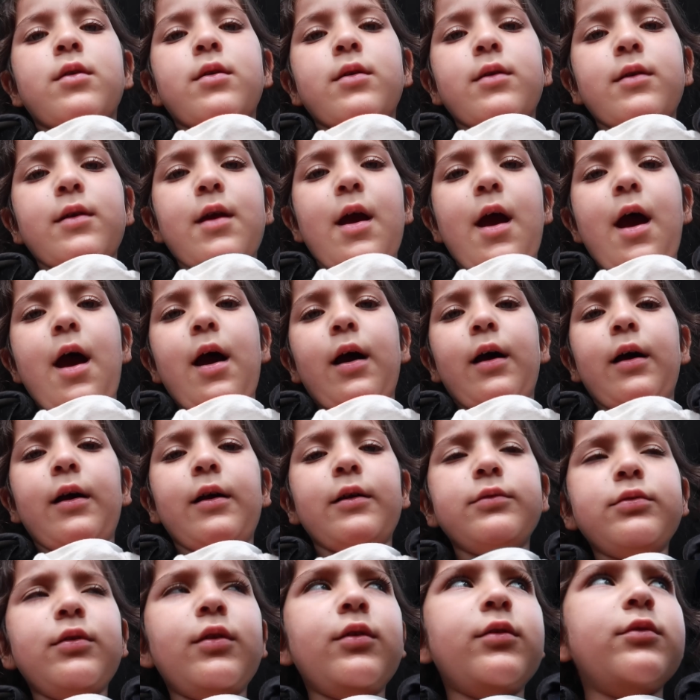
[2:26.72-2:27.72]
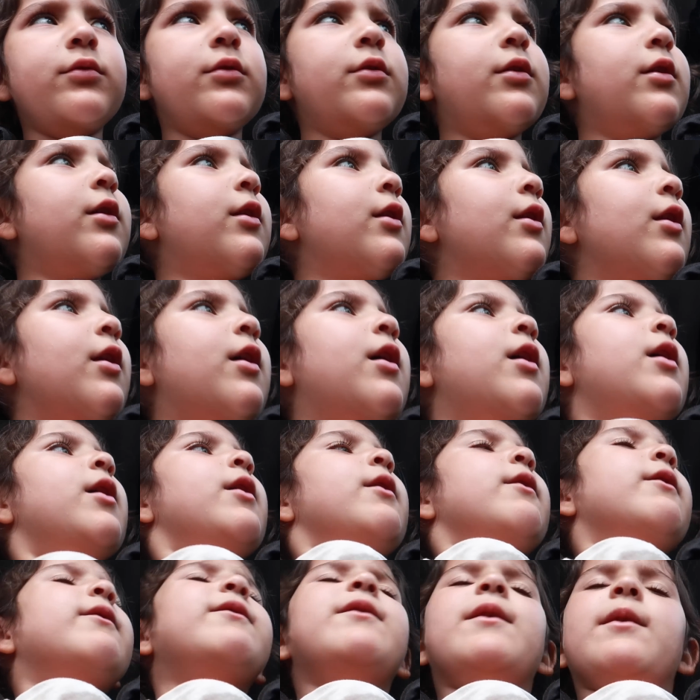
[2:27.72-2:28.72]
Yeah,
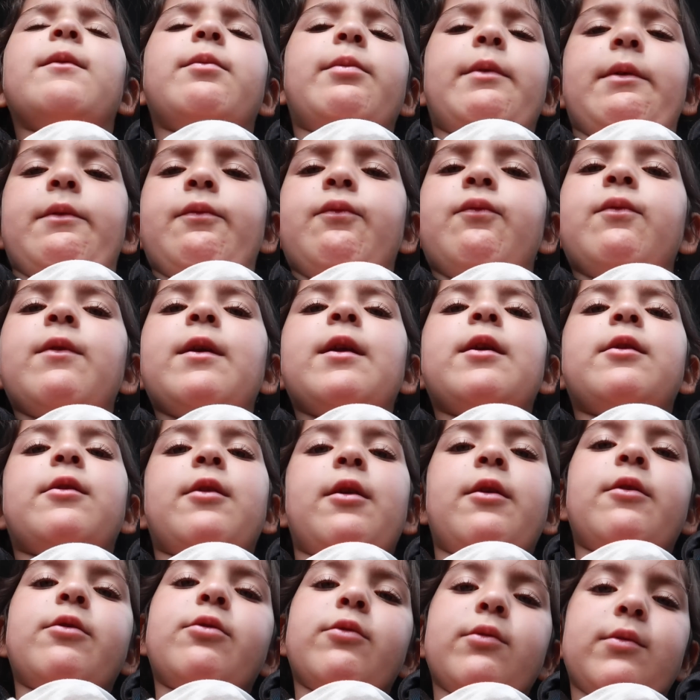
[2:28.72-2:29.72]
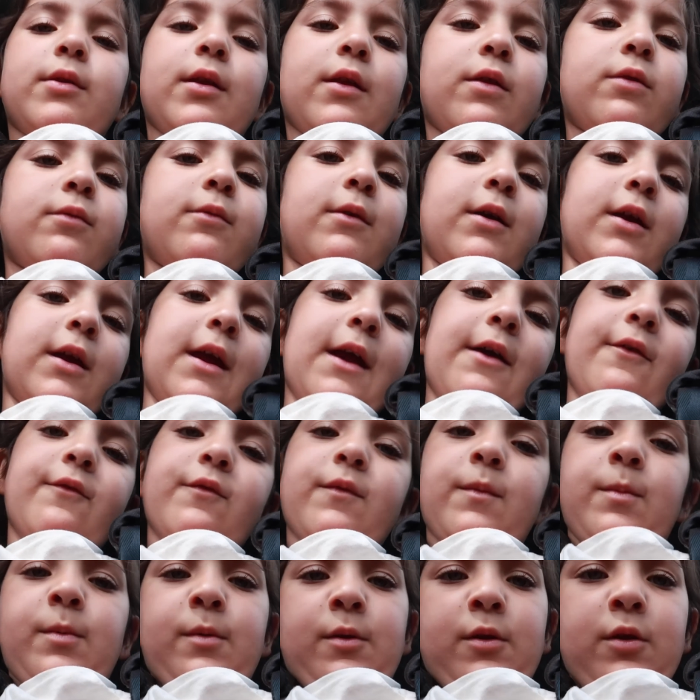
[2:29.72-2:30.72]
very freezing. So that's why
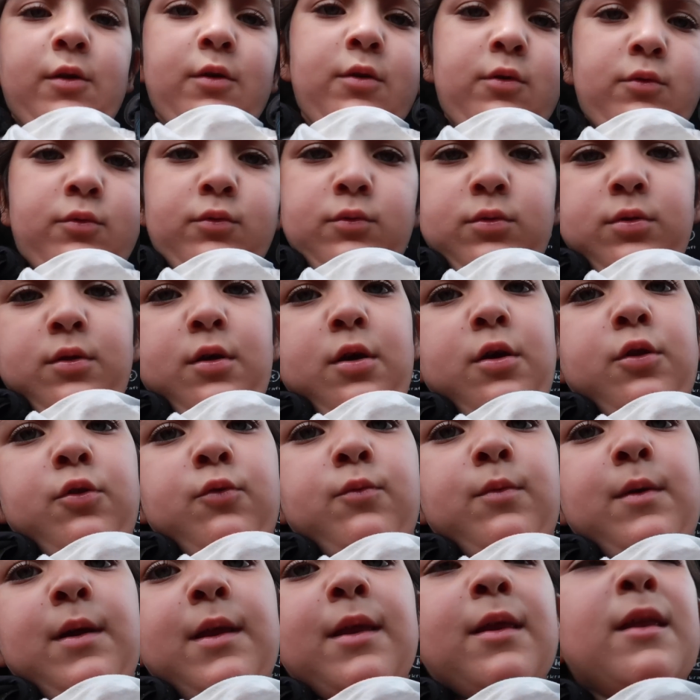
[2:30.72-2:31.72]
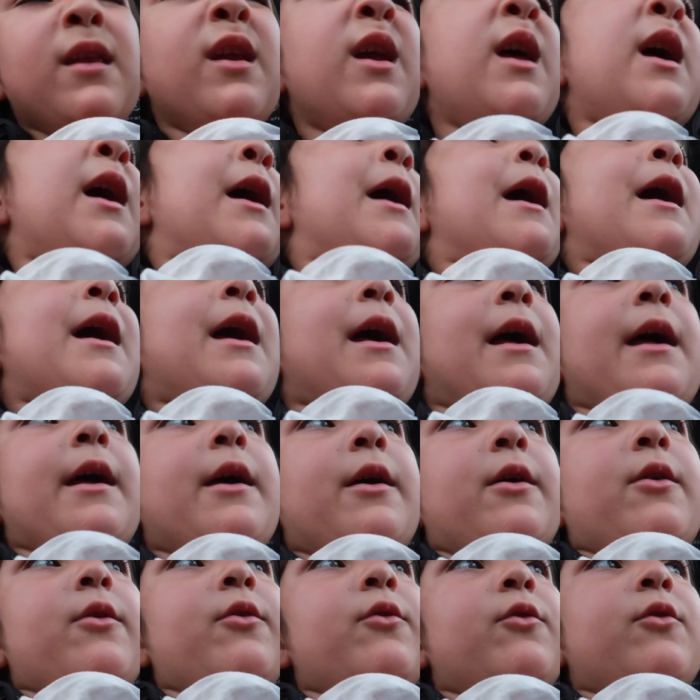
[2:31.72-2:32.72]
everybody goes the other way.
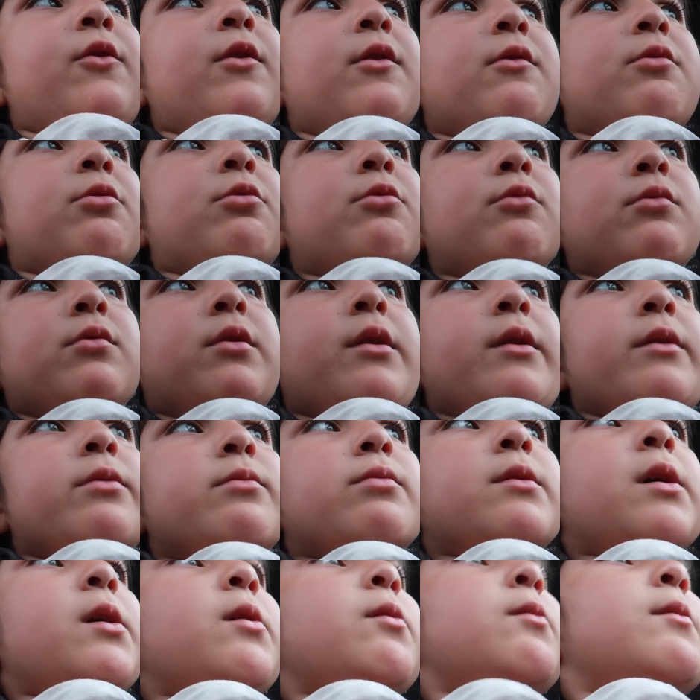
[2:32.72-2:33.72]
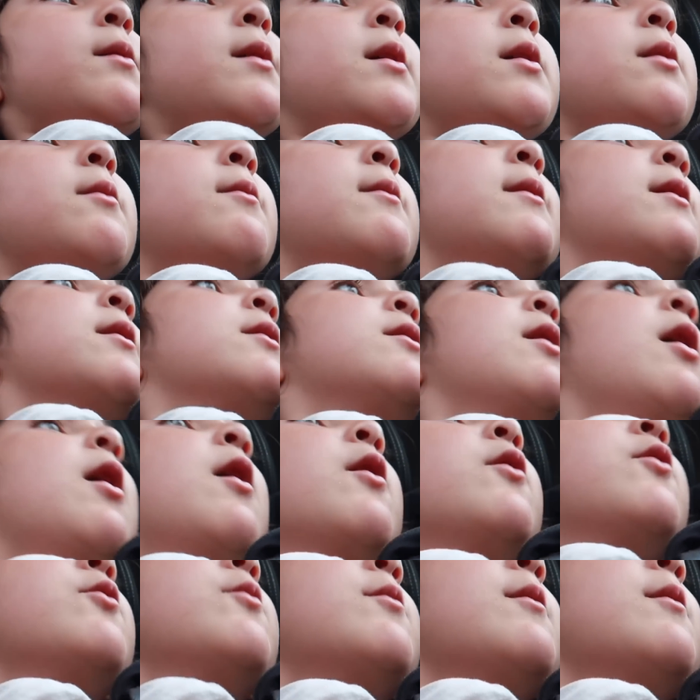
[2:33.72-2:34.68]
And so that's why we went the other